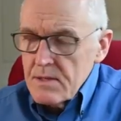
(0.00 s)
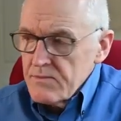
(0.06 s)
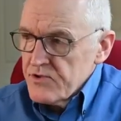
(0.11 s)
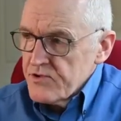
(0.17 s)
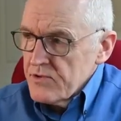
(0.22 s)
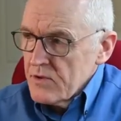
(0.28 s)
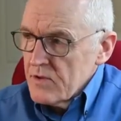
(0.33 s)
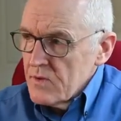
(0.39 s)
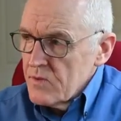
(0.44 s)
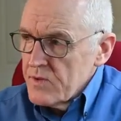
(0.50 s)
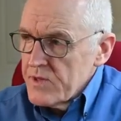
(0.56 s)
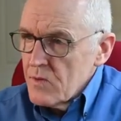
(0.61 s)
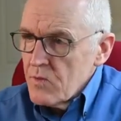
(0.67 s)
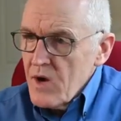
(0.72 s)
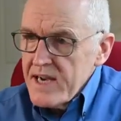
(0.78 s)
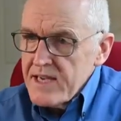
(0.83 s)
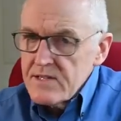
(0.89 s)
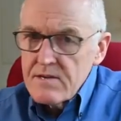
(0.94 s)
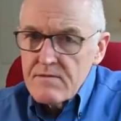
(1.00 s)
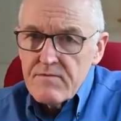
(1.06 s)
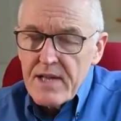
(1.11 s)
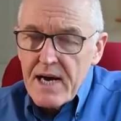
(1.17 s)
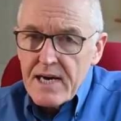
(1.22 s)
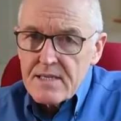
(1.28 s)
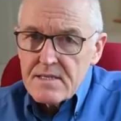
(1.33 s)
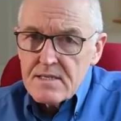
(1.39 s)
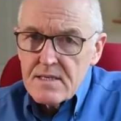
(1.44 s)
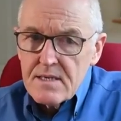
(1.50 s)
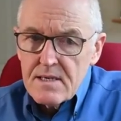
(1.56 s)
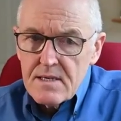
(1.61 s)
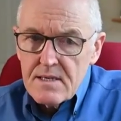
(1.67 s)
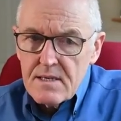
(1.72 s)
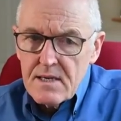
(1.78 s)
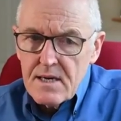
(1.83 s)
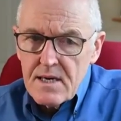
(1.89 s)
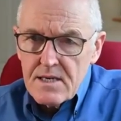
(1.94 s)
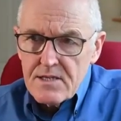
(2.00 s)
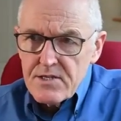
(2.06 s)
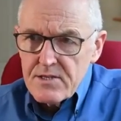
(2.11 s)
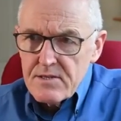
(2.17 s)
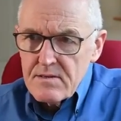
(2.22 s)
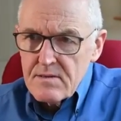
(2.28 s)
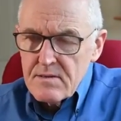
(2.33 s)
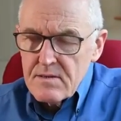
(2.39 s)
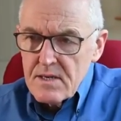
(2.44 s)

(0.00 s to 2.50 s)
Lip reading: struggle with the weight of that large